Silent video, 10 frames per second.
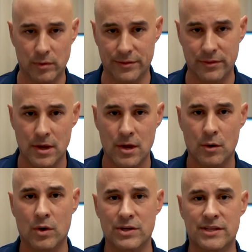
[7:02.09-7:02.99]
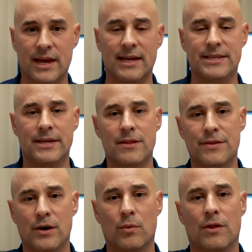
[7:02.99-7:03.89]
with was the idea
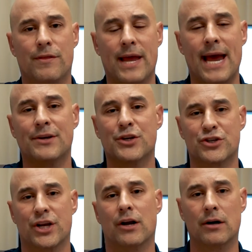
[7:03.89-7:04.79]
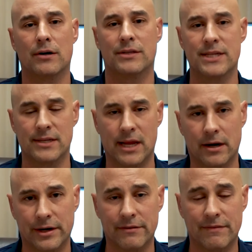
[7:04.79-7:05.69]
that what they had to share didn't
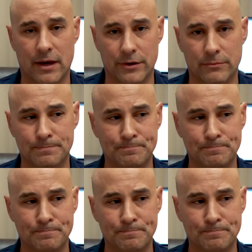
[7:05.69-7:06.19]
carry any value.